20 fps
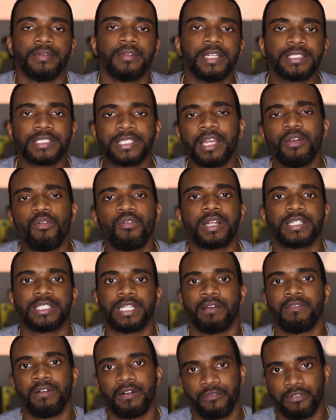Let's say you want to
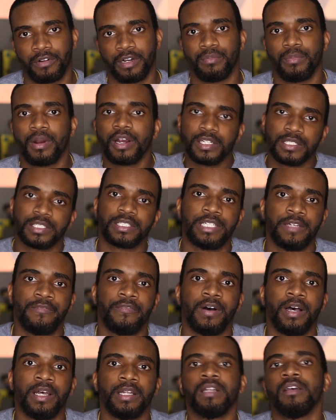save up for an emergency
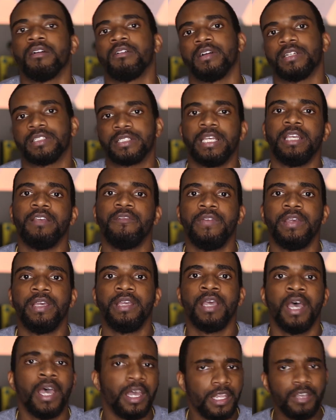fund or a T
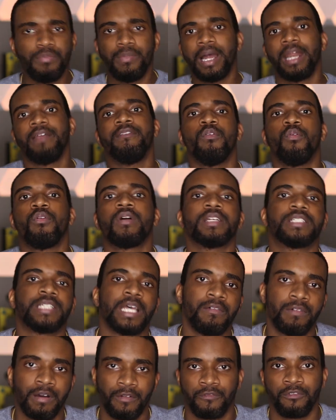V. You might even want to
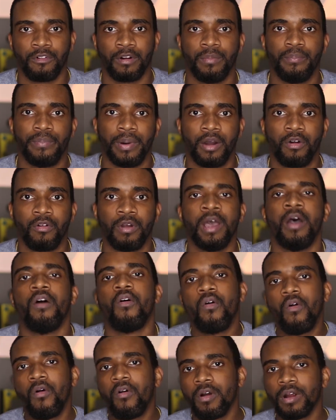save up for a boat,
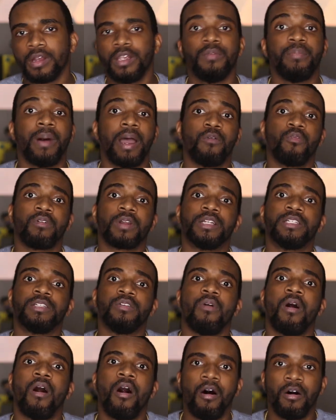or you might want to
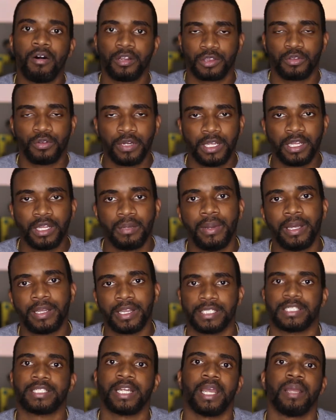do all three of them at
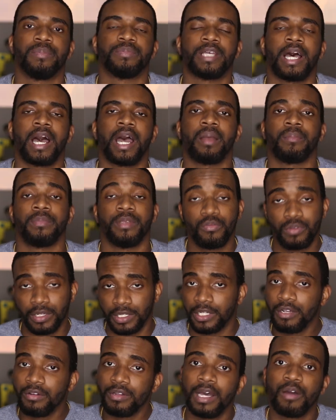the same time. You
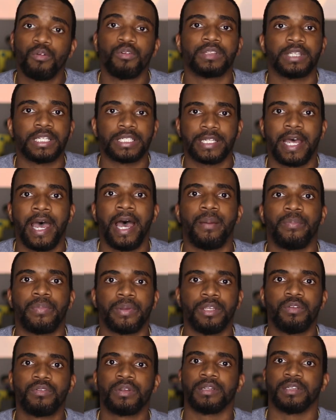can do that with this app,
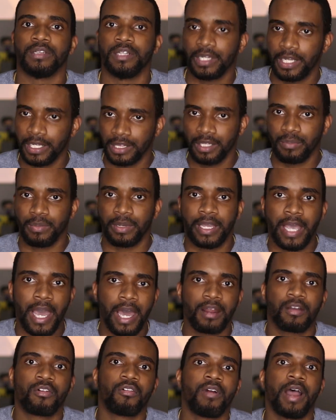and you can look at them and
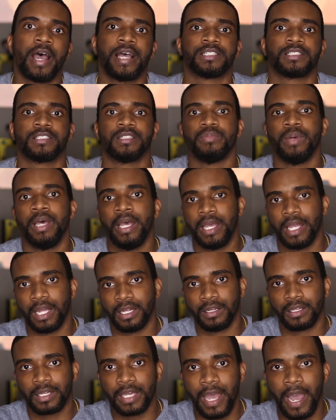categorize them
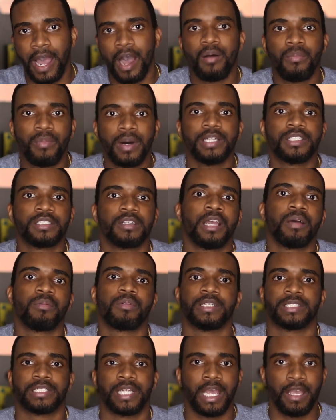and look at how much you're able
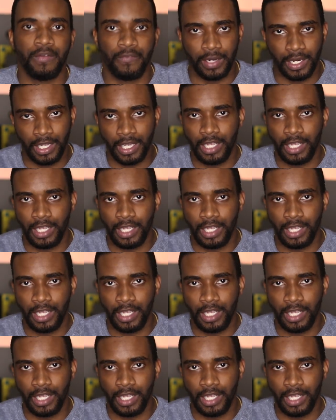to save in